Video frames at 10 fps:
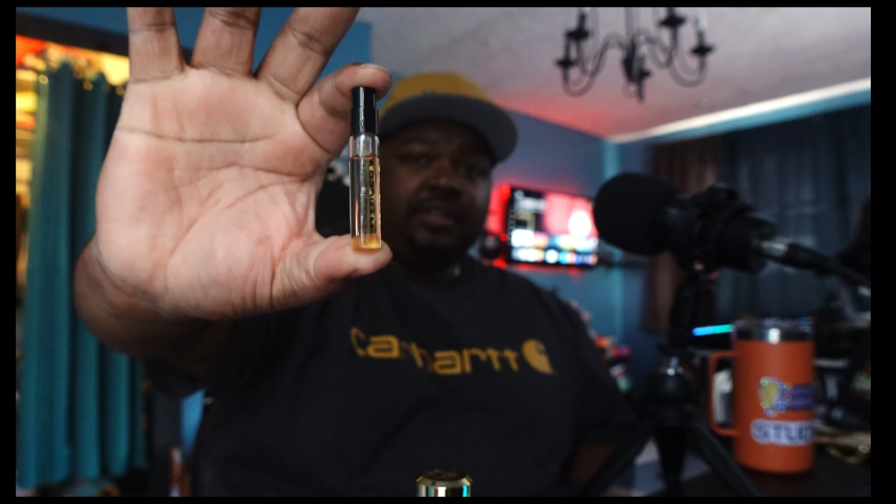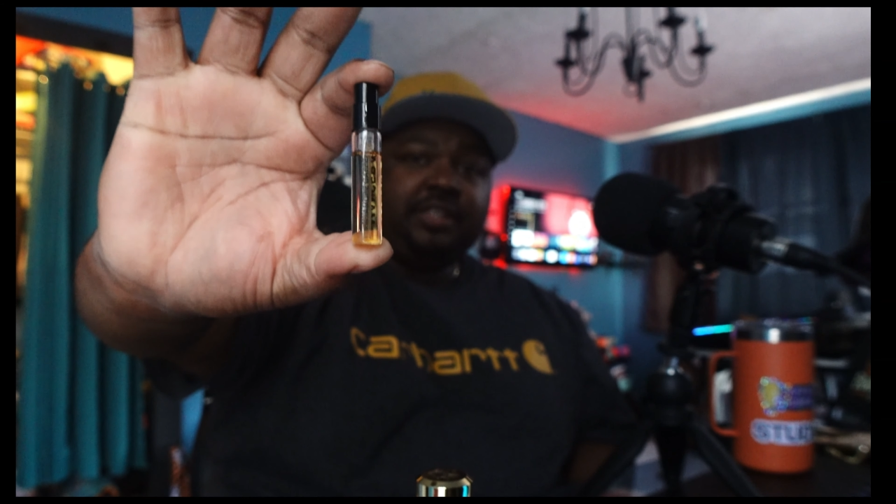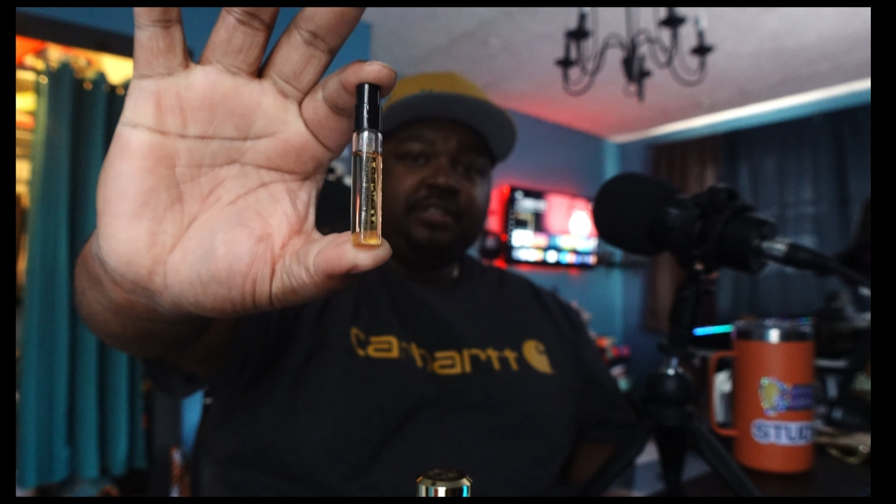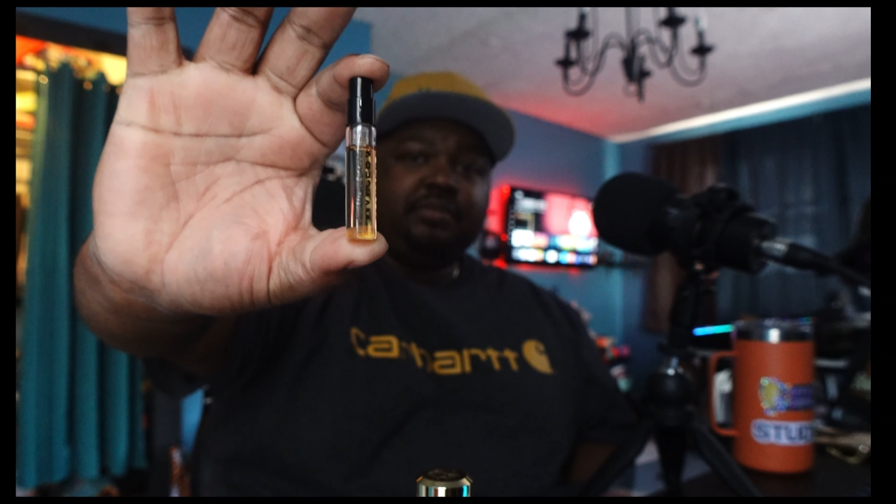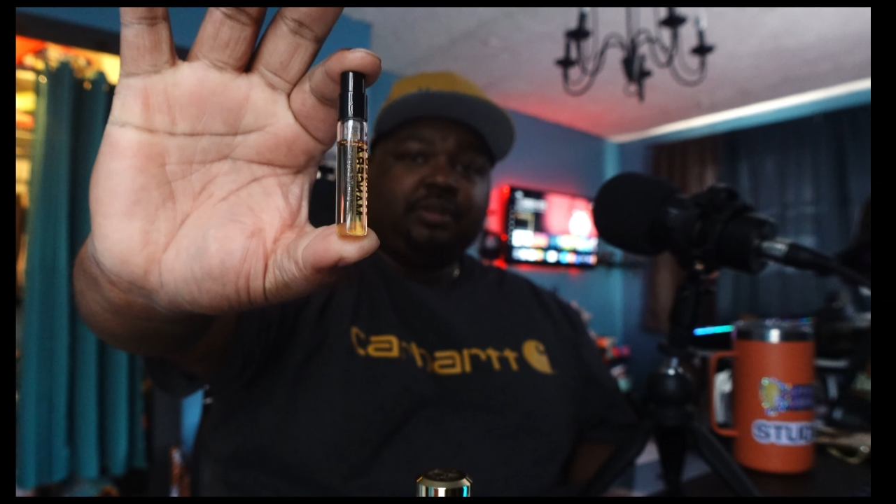
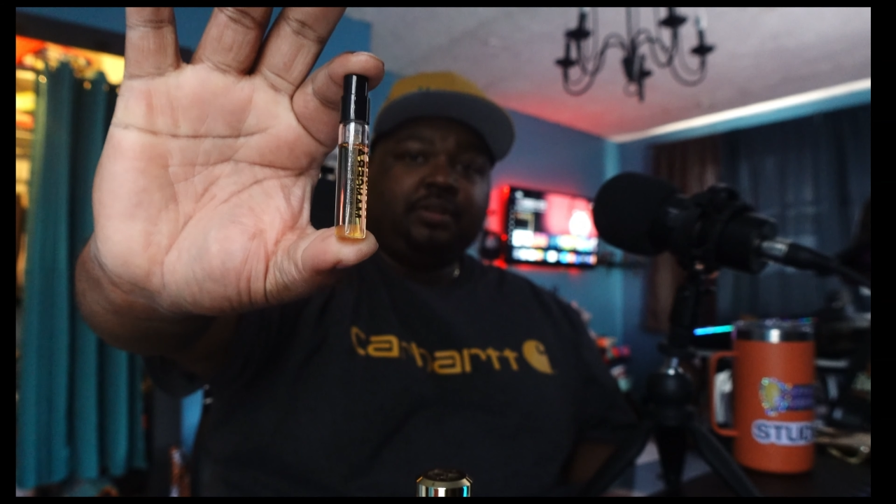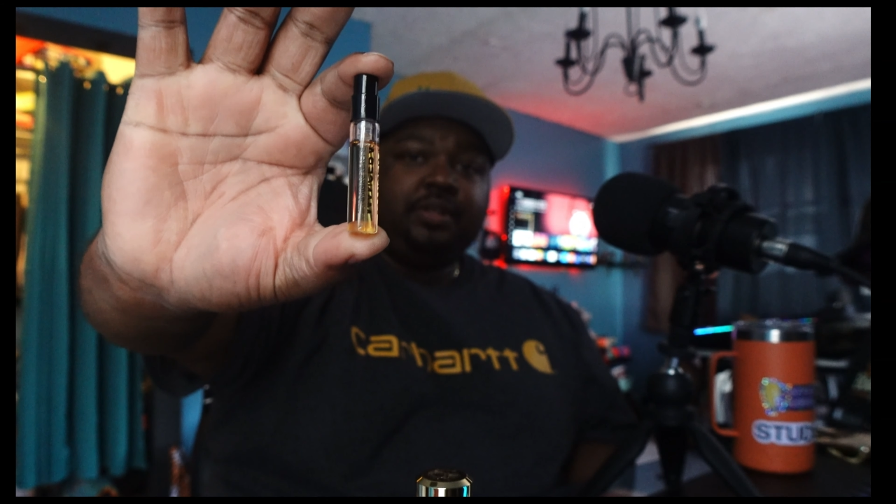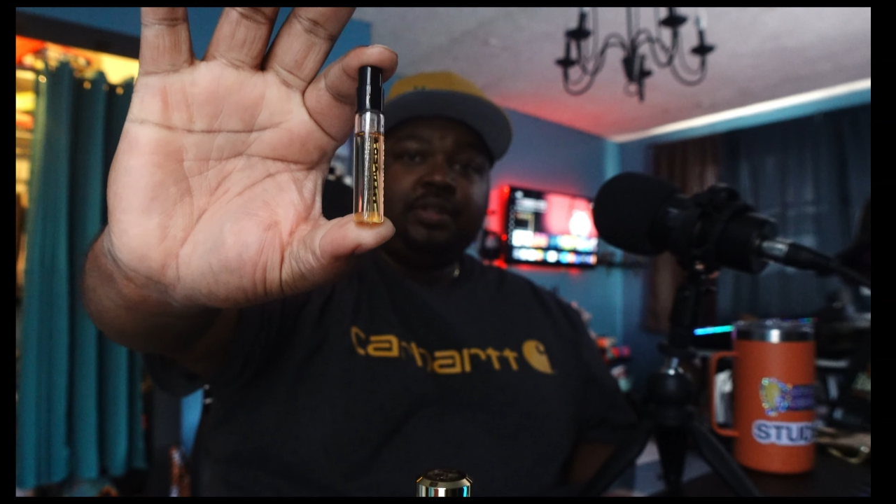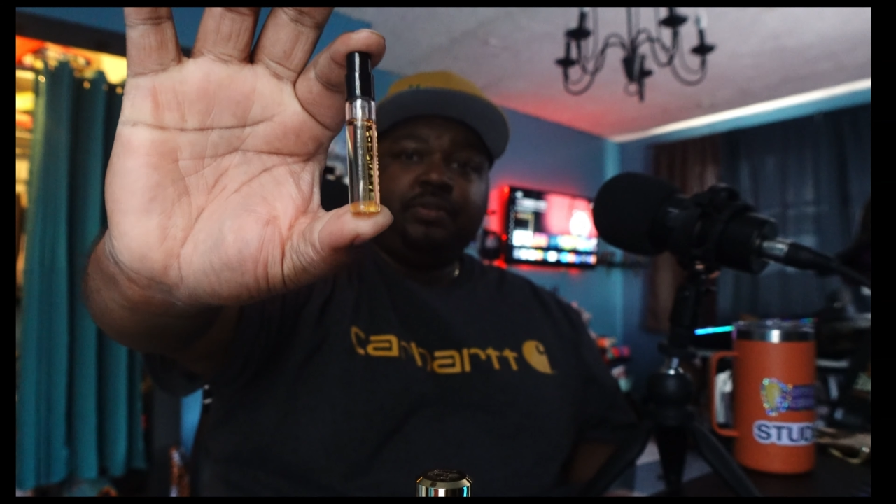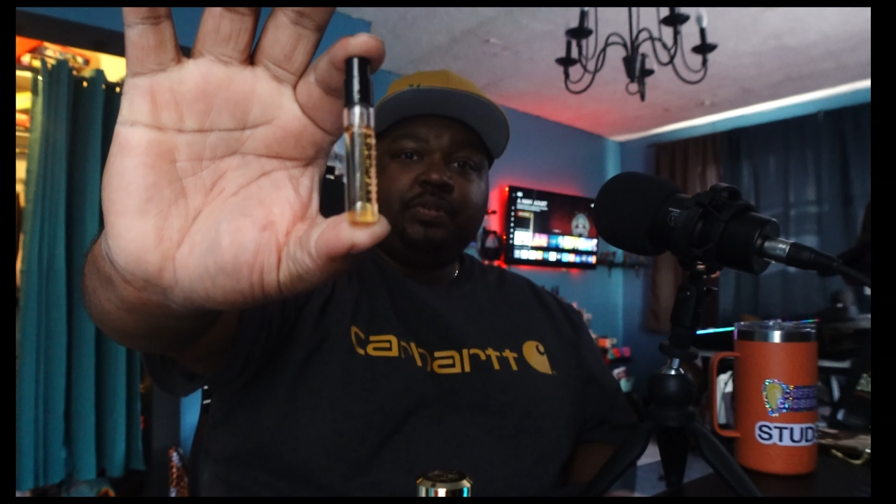least three
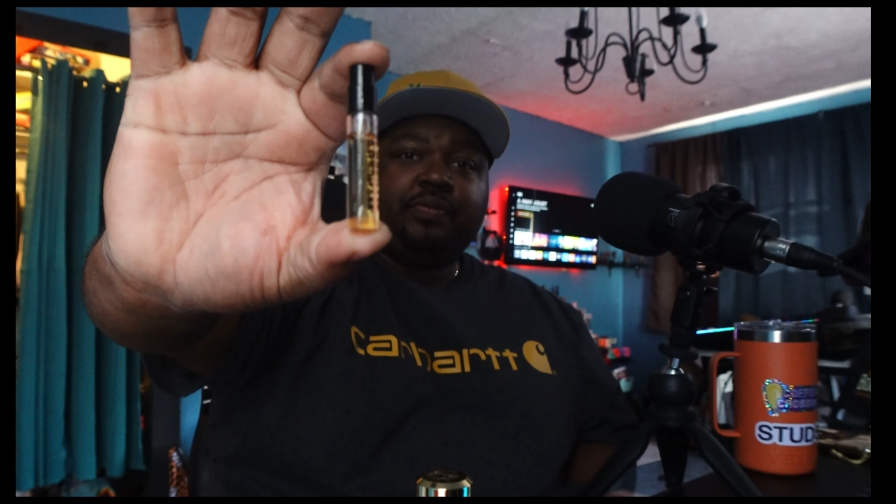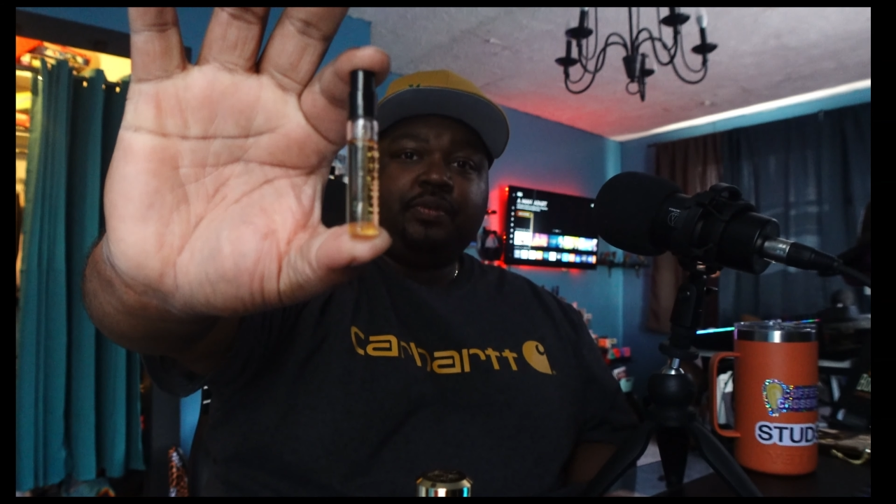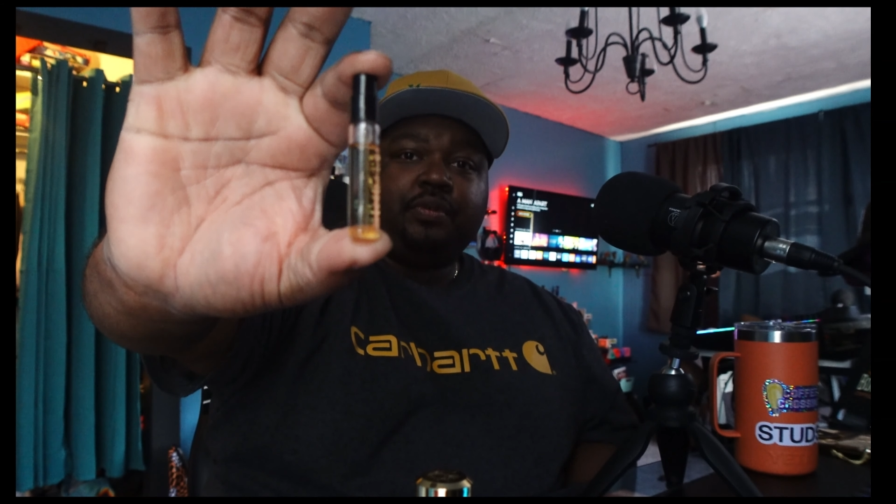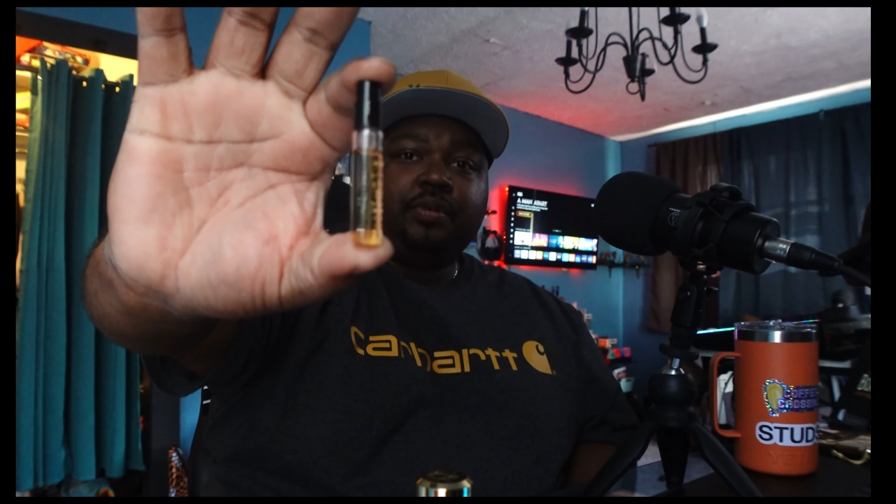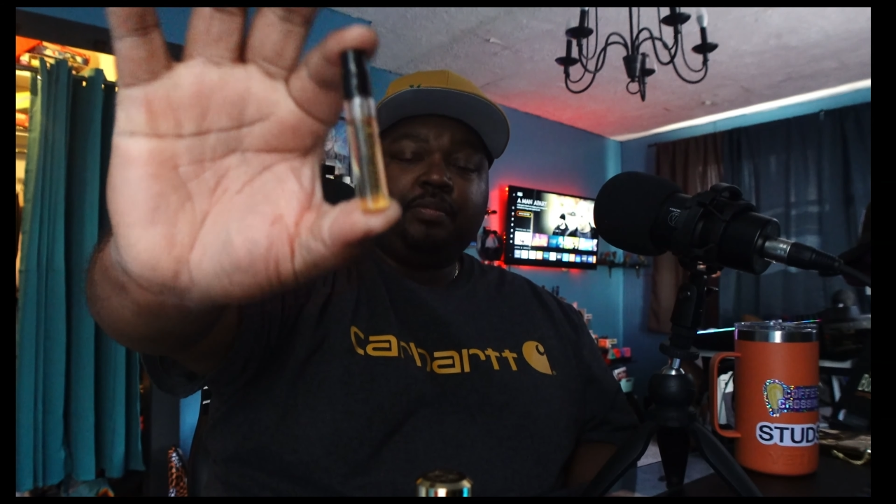to four,